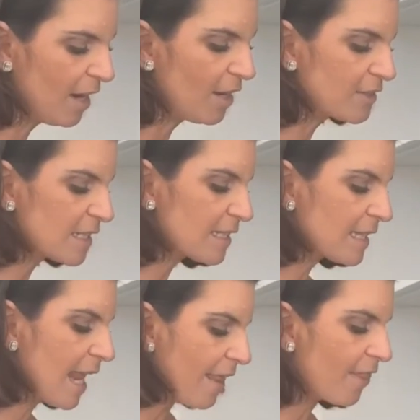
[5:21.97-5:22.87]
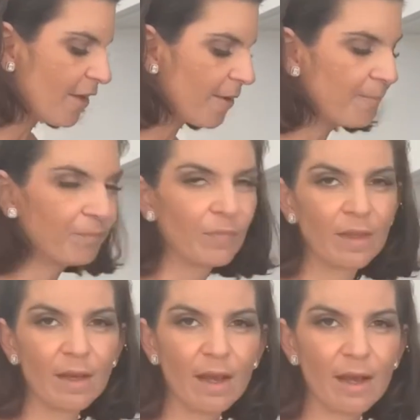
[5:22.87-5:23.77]
I'll just let them
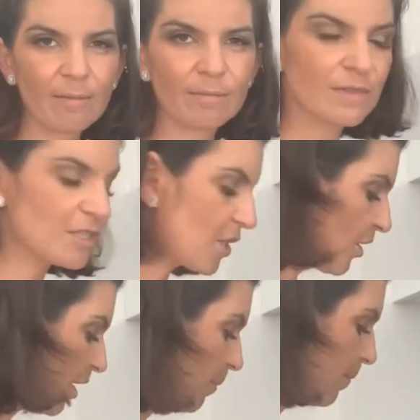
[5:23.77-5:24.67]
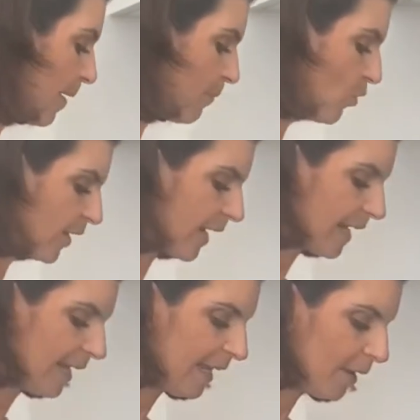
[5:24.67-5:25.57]
um, soak up a bit more and get
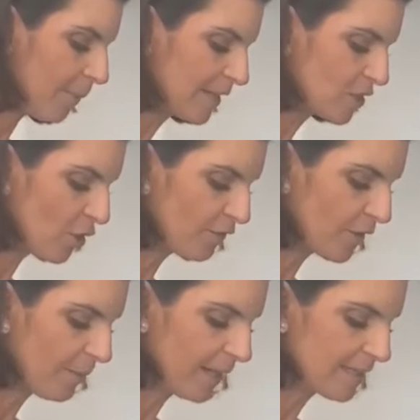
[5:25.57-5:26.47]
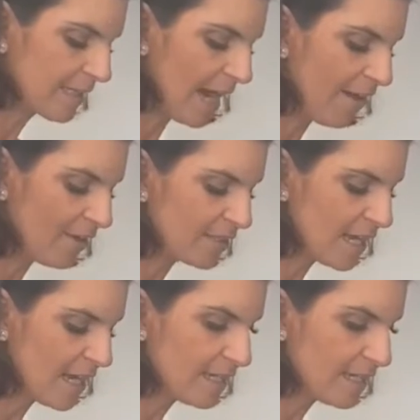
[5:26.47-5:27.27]
a little bit softer because carrots,